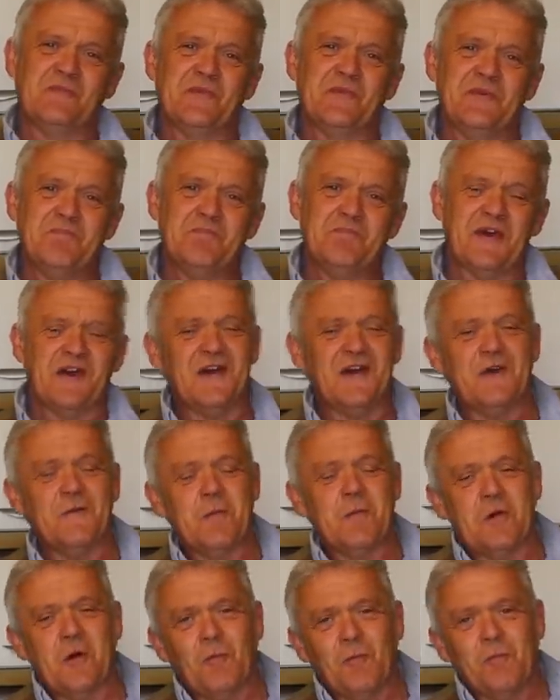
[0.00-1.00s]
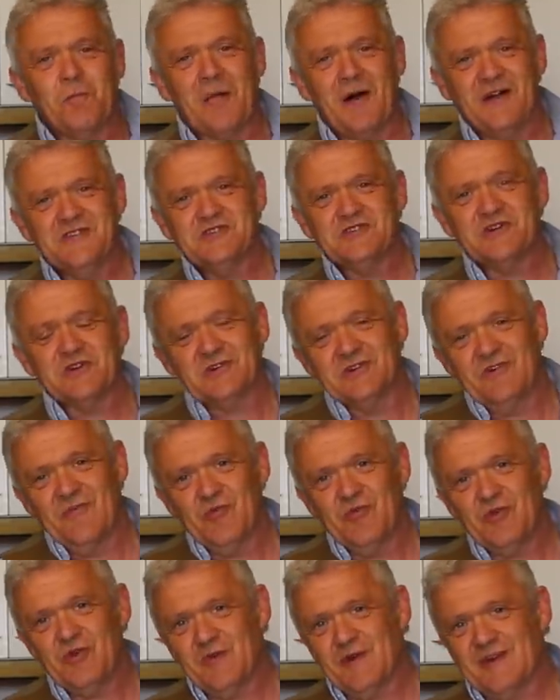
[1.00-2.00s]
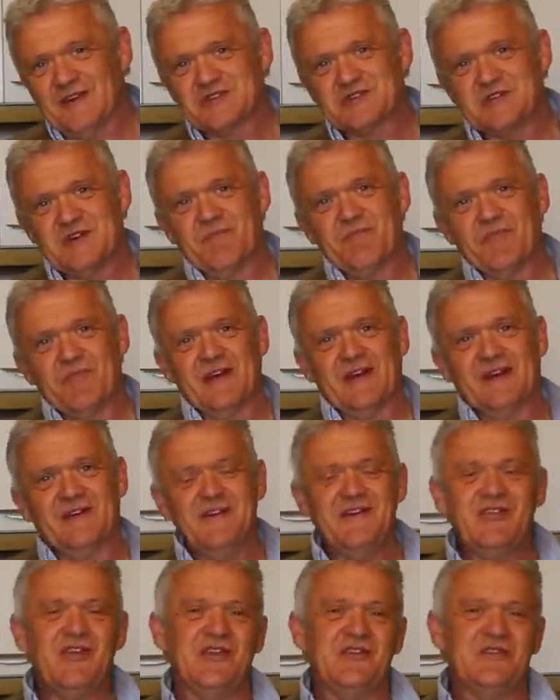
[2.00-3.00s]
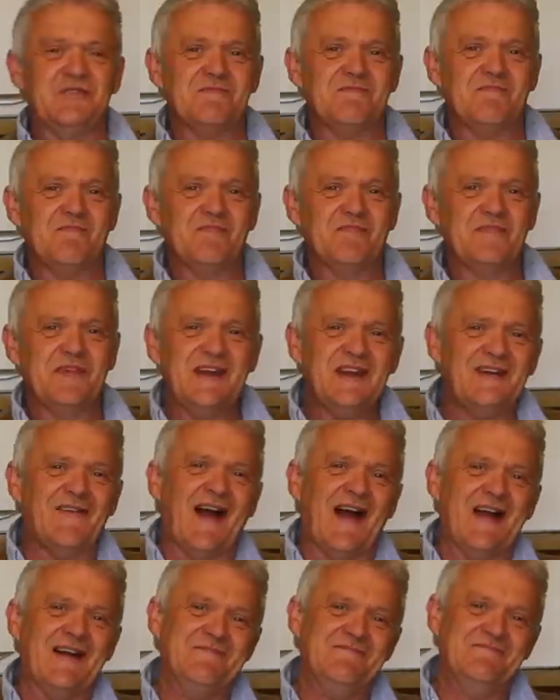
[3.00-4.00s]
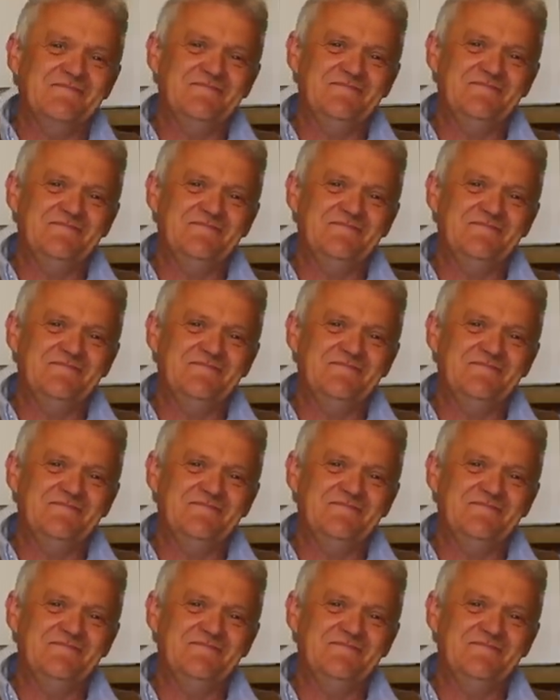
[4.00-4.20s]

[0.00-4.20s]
than picking up an old bicycle and doing something with it. Anyway,